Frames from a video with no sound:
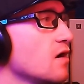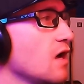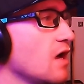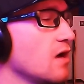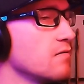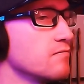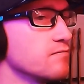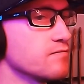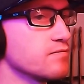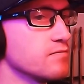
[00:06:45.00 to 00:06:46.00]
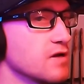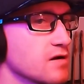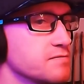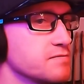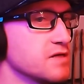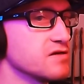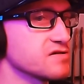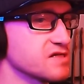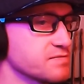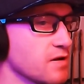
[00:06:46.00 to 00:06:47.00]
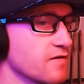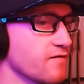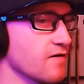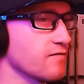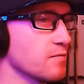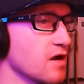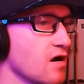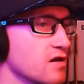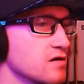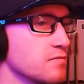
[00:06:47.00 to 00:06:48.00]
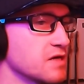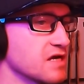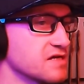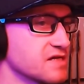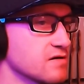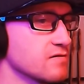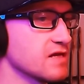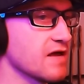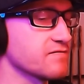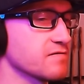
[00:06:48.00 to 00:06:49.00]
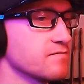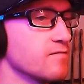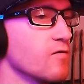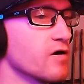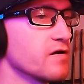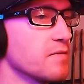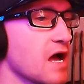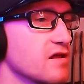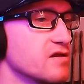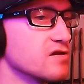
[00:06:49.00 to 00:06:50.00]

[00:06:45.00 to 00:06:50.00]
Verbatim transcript: um, but I'm going to be using Spotify for my audio because I don't want to have to worry about,